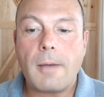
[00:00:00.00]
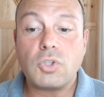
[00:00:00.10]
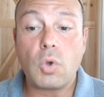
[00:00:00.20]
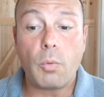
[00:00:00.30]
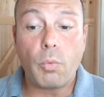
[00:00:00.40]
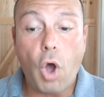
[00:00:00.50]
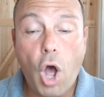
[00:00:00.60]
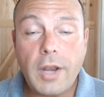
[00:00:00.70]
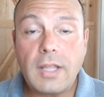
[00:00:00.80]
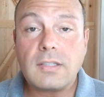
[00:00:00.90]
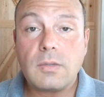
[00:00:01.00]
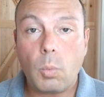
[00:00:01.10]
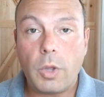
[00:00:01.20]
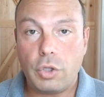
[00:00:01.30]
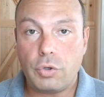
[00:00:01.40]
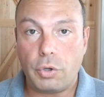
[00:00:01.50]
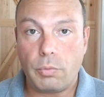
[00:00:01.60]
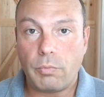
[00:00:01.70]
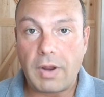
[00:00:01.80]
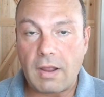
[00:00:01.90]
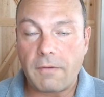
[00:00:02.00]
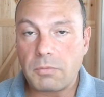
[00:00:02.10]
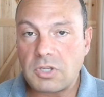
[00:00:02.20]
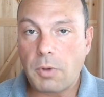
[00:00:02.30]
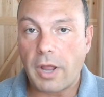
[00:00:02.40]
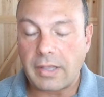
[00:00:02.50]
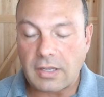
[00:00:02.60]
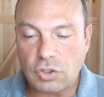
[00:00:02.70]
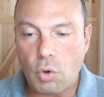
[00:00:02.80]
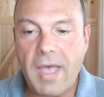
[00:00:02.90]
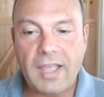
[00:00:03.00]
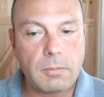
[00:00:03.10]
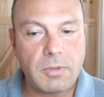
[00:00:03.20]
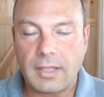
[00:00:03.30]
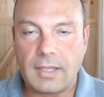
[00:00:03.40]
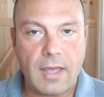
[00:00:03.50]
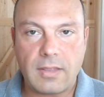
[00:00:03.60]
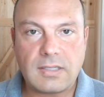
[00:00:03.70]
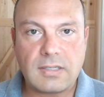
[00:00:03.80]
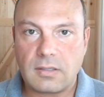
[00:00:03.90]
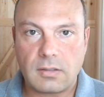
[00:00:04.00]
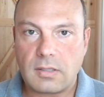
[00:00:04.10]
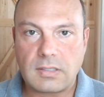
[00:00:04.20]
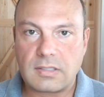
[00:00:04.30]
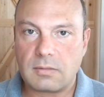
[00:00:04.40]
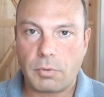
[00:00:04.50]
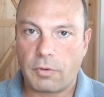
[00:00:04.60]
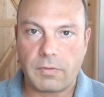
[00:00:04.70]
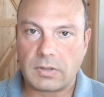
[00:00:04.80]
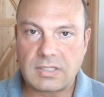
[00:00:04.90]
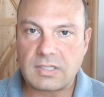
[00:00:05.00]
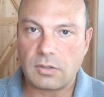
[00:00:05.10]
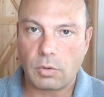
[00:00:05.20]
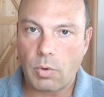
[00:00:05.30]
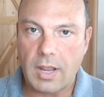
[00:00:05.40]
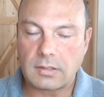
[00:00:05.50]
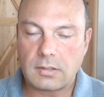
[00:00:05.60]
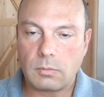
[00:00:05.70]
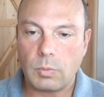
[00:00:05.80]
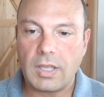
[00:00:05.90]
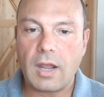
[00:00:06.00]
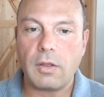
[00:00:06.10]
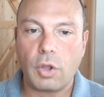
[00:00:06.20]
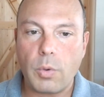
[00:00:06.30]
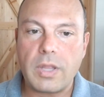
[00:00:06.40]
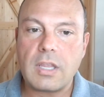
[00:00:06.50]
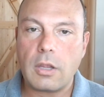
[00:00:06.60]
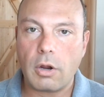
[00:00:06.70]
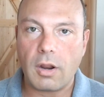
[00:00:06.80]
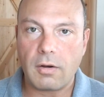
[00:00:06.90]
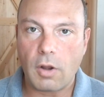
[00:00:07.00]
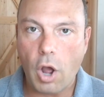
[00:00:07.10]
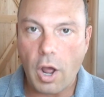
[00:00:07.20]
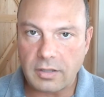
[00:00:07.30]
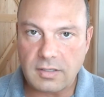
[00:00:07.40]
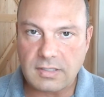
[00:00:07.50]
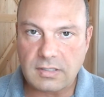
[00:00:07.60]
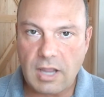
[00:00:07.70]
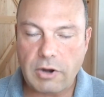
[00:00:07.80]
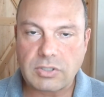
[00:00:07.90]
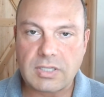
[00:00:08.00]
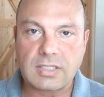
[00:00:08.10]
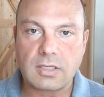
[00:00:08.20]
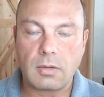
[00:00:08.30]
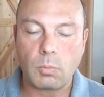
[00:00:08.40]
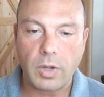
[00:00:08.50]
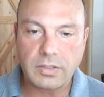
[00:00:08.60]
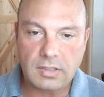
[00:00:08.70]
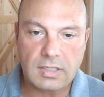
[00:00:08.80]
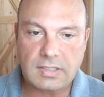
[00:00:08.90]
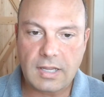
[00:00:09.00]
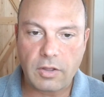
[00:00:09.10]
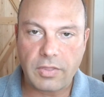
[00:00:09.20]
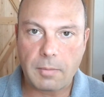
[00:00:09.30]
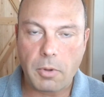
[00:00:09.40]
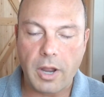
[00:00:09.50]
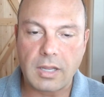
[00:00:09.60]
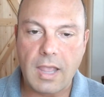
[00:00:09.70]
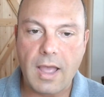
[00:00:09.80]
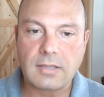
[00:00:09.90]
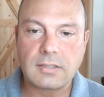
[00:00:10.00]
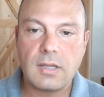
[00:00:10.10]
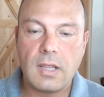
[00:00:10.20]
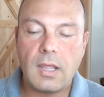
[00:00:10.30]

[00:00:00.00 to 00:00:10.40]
So audit what you do right now from this podcast. Go back and be like, yeah, this isn't perfect. This isn't great. We got to go in here and audit this entire system. What did he say on that podcast?